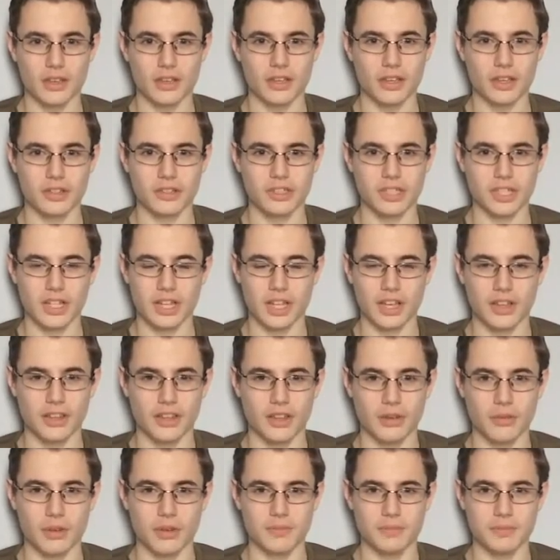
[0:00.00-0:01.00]
Go check out
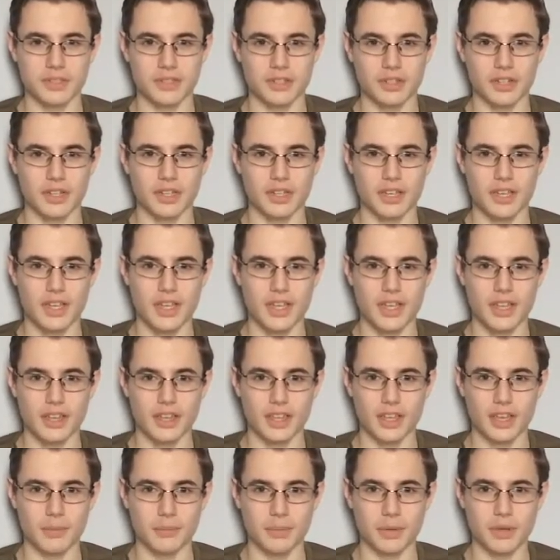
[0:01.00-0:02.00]
their website.
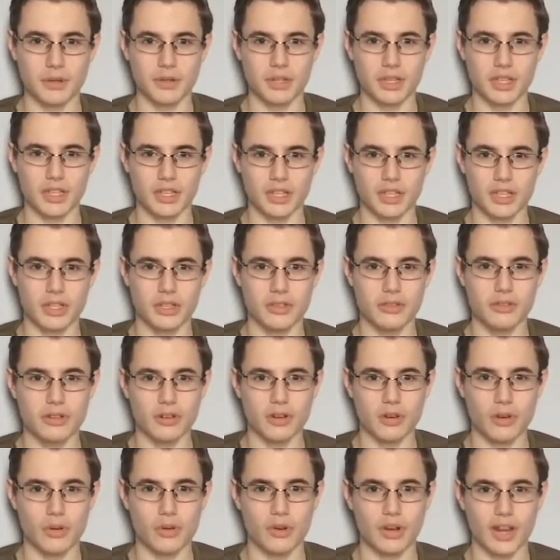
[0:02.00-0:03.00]
They are building a new
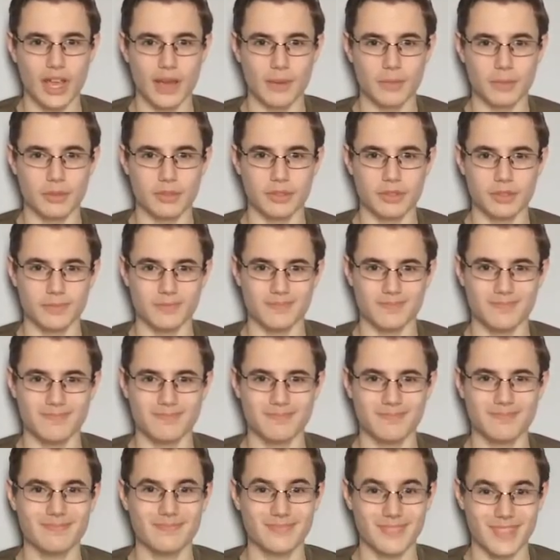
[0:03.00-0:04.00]
Claude Hamilton.
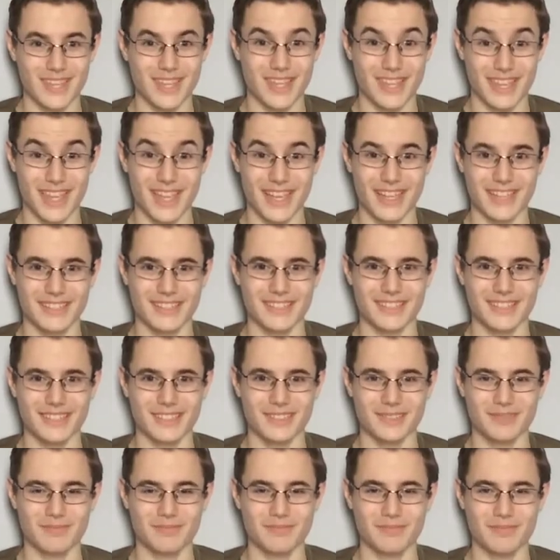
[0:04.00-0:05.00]
Yes.
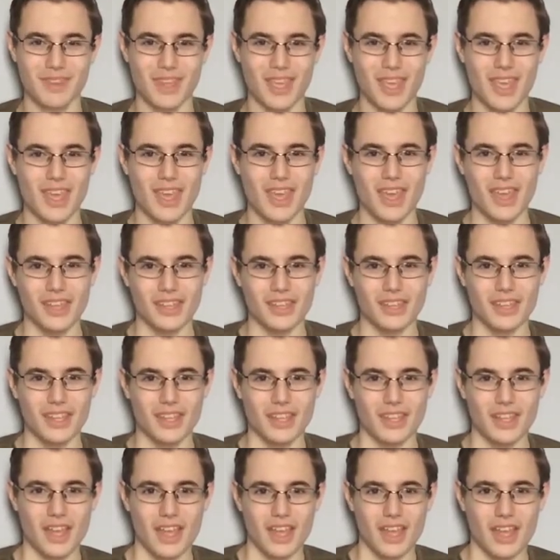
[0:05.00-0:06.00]

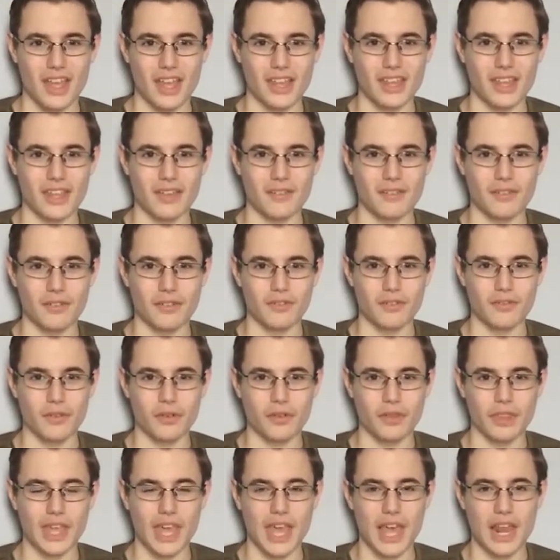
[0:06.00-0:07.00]
And then
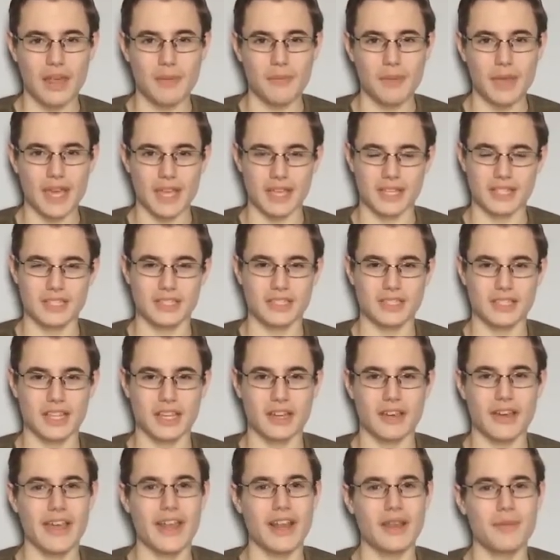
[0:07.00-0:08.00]
for the LMS.
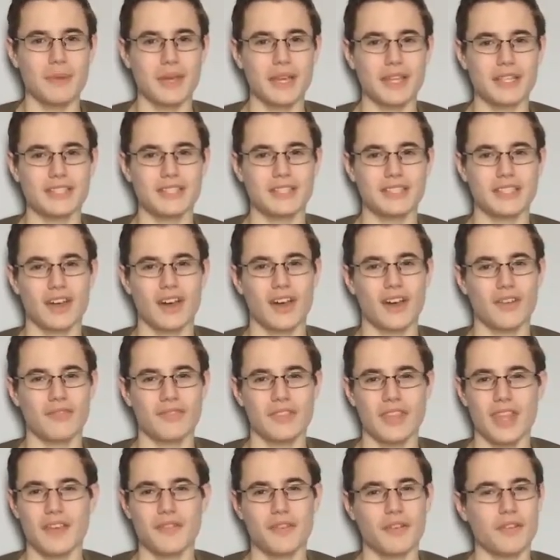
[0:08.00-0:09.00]
Now LMS I've
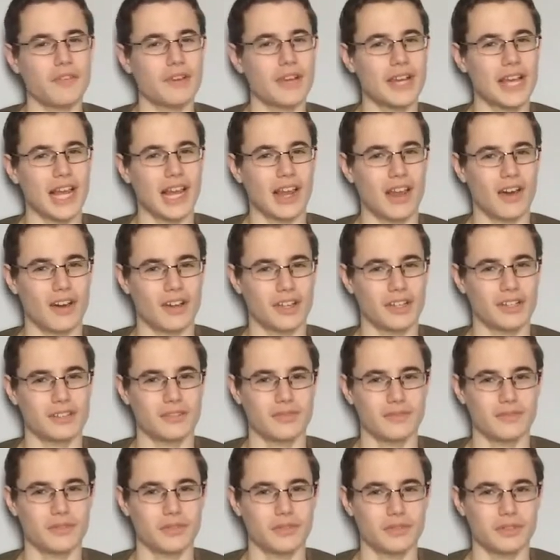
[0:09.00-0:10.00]
never really liked,
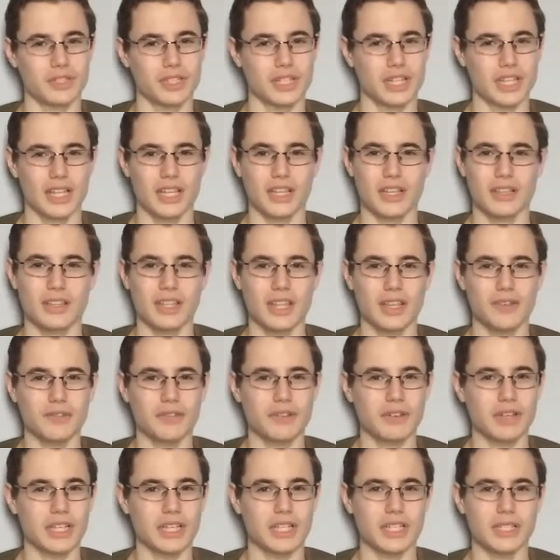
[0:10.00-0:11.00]
unfortunately. It never
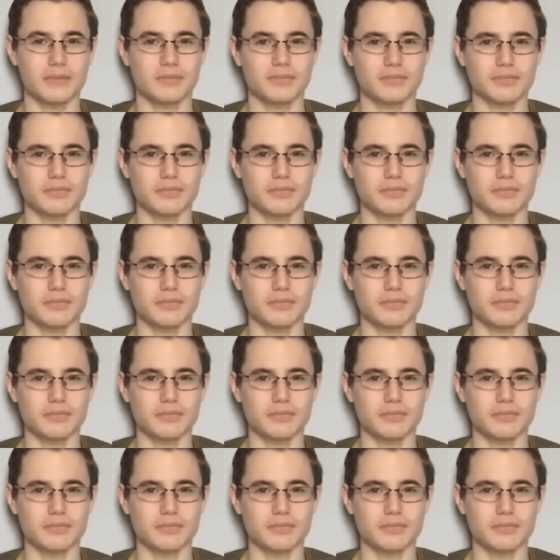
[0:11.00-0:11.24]
really